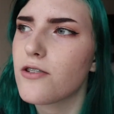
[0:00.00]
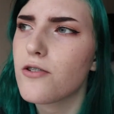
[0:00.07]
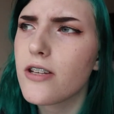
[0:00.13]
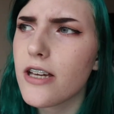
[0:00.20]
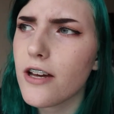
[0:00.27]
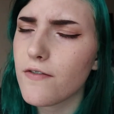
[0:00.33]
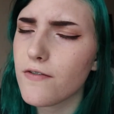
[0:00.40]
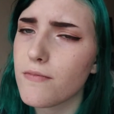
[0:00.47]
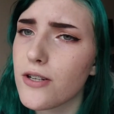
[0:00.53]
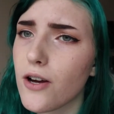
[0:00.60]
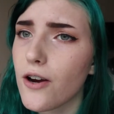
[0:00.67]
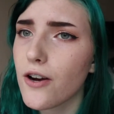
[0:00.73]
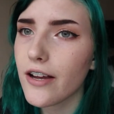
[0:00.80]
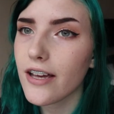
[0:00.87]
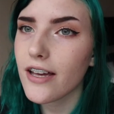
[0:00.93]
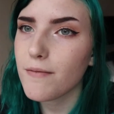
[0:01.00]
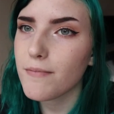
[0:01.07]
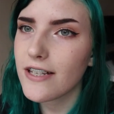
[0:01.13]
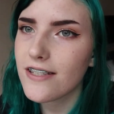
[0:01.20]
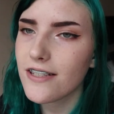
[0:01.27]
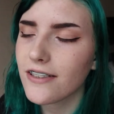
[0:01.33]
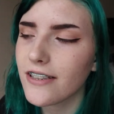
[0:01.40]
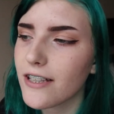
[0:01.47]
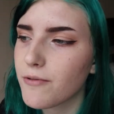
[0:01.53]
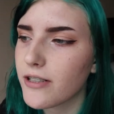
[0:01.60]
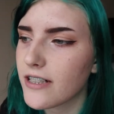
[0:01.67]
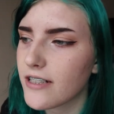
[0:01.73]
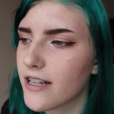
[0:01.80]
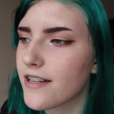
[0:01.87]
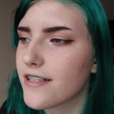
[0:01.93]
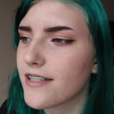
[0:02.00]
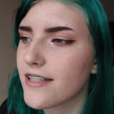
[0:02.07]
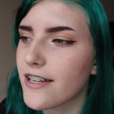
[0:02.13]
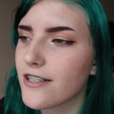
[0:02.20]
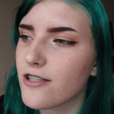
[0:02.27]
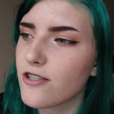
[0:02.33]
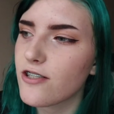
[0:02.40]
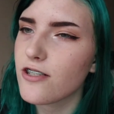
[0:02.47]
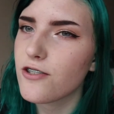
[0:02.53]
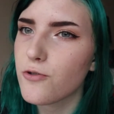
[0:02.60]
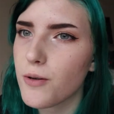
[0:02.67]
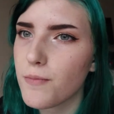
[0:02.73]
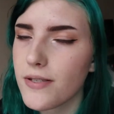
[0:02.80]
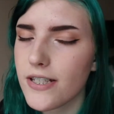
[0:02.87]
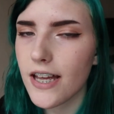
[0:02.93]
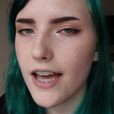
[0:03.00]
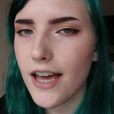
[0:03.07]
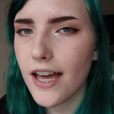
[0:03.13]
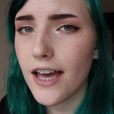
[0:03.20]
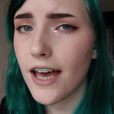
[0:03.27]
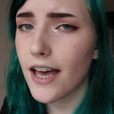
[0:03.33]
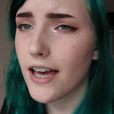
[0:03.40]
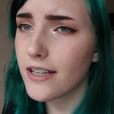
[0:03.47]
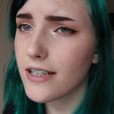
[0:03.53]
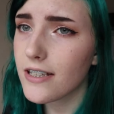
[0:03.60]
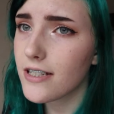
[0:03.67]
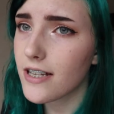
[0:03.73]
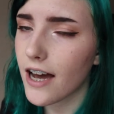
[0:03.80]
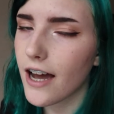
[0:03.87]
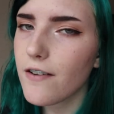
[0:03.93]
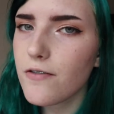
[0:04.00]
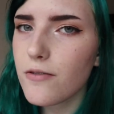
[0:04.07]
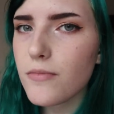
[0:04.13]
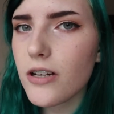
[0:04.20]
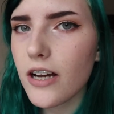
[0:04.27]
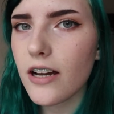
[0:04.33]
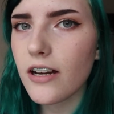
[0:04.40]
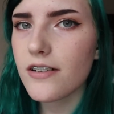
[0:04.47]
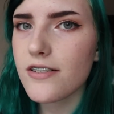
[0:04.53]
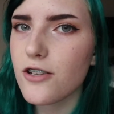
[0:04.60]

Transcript: You can get it from Target. Basically what it does is that it just strips any dye from your hair.